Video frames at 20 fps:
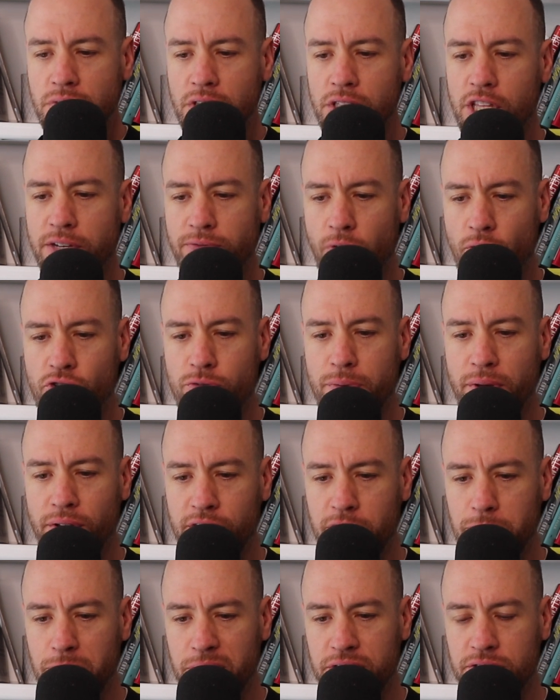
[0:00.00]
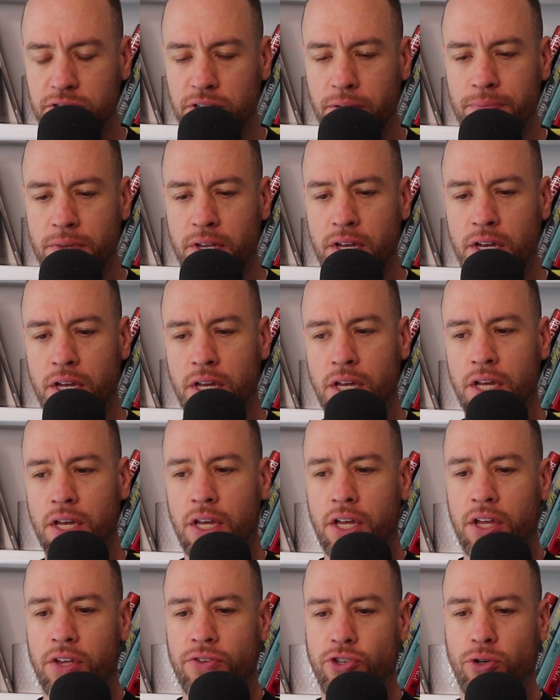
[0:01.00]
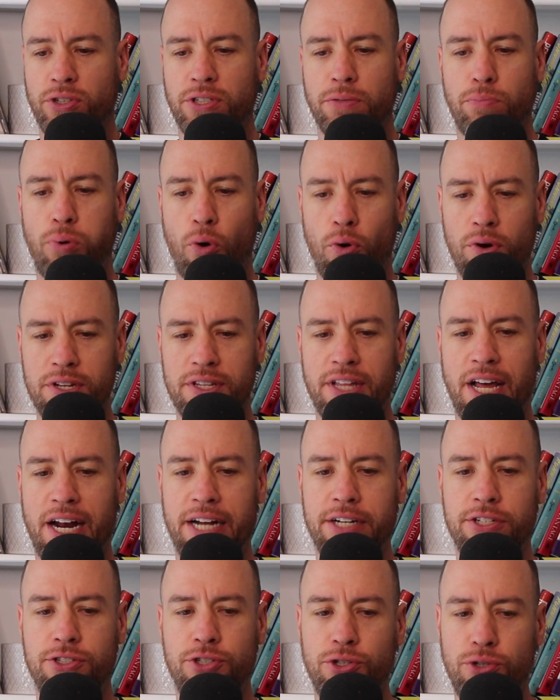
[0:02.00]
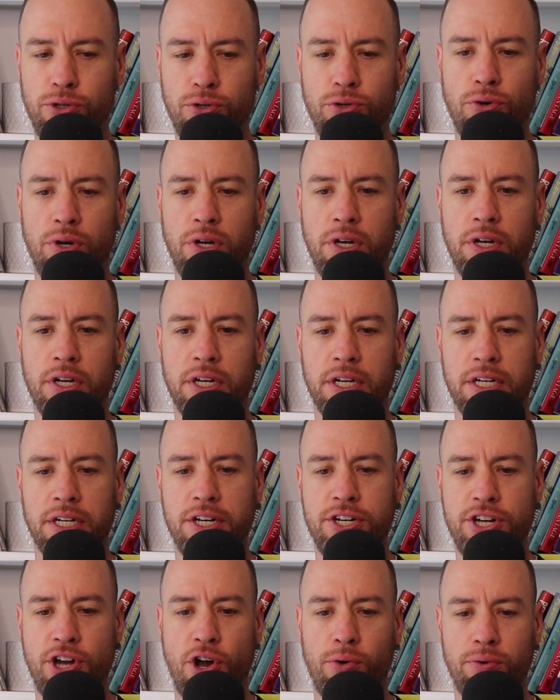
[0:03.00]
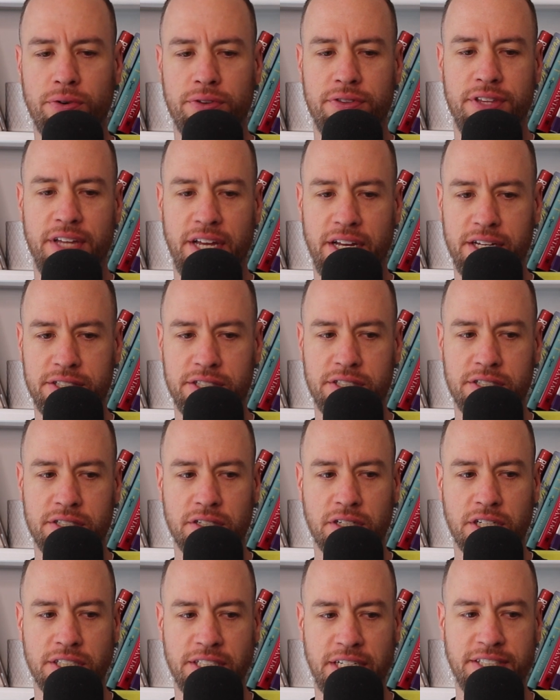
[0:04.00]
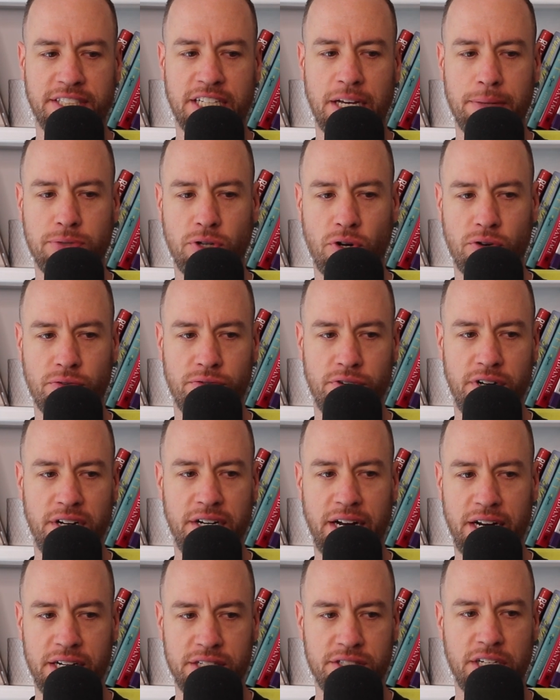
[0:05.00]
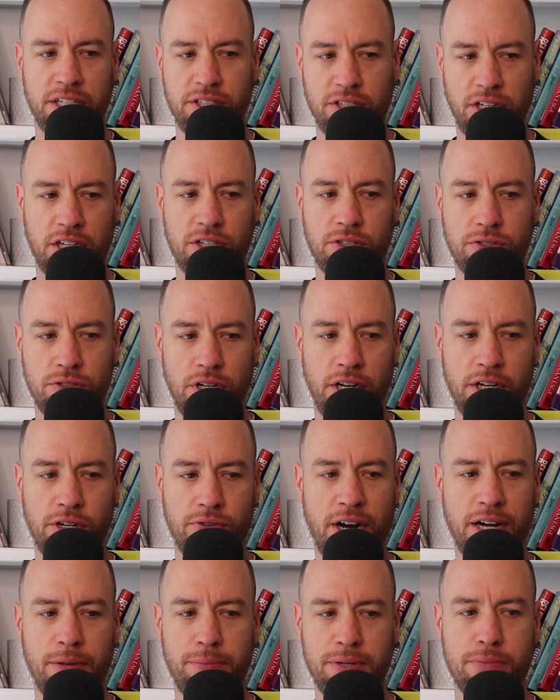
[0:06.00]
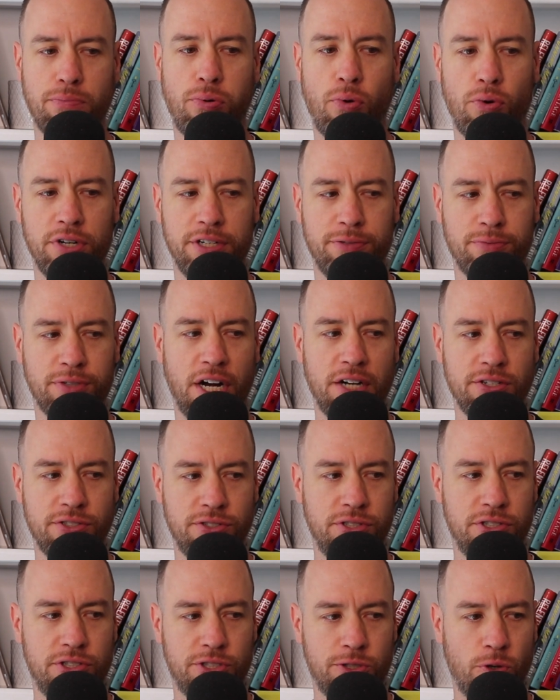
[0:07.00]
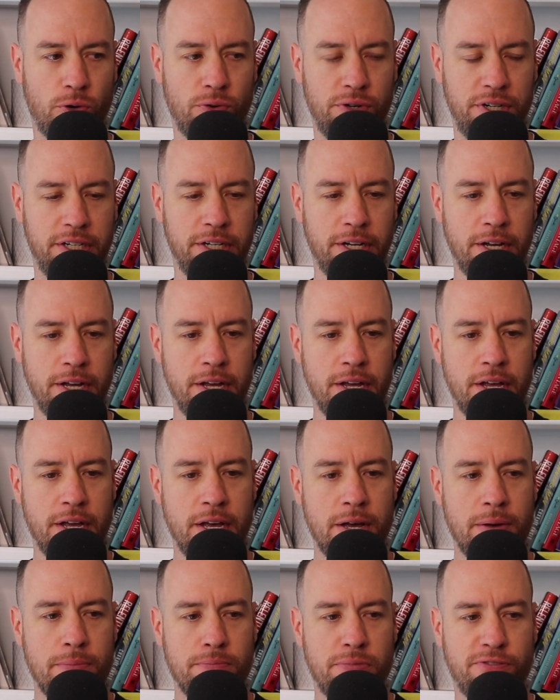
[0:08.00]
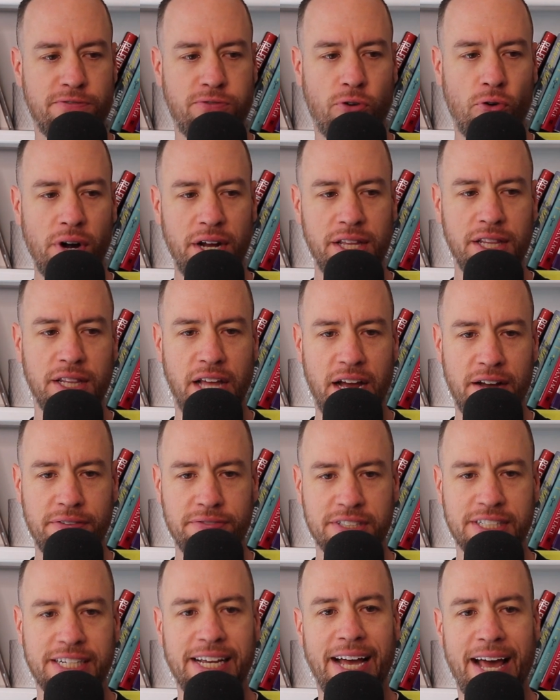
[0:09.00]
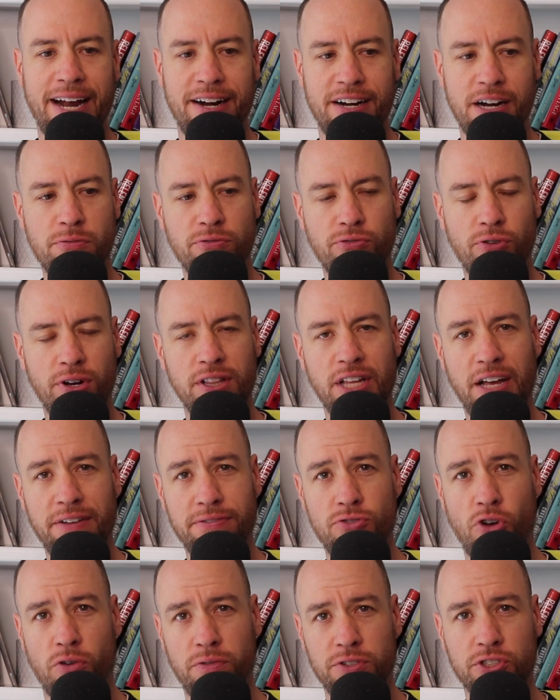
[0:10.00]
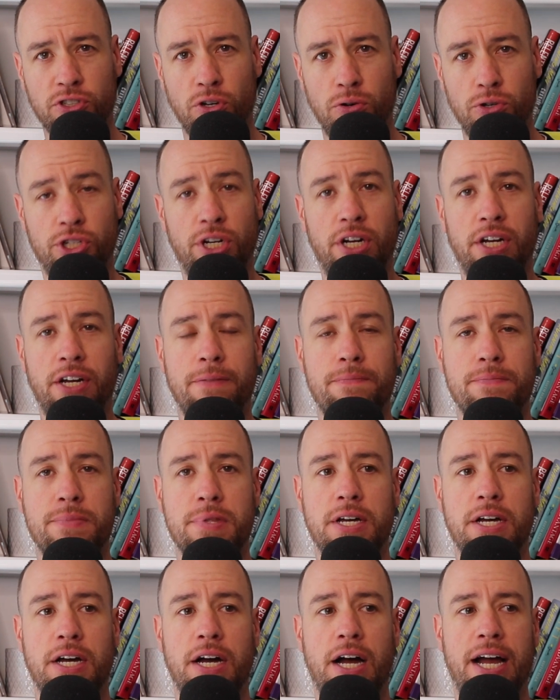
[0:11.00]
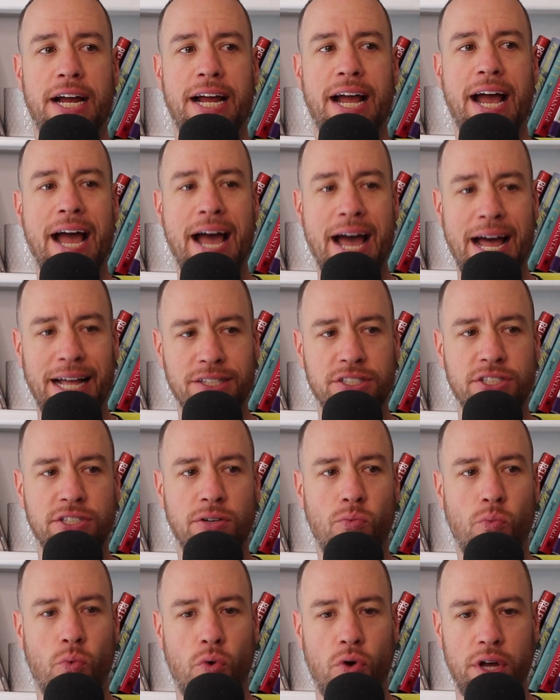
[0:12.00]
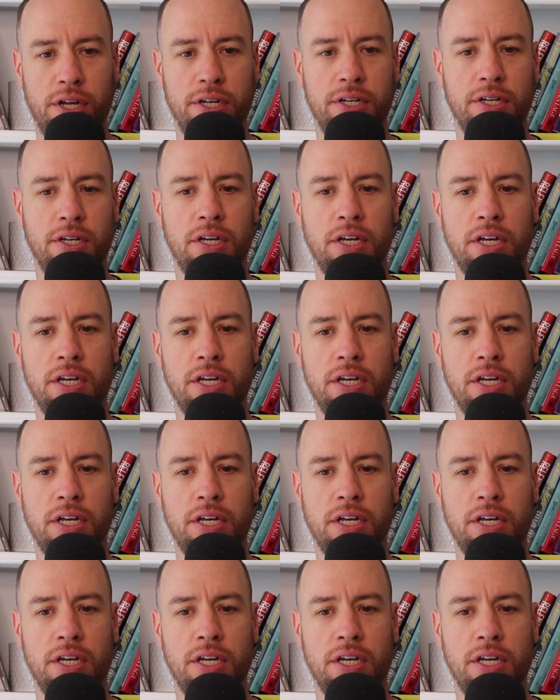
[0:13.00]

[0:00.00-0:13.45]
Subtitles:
The vulnerability piece. So it's important that I do note this because I skipped over it, and it's incredibly important in regards to the story. Before I left Canada, before I left Nova Scotia, I had someone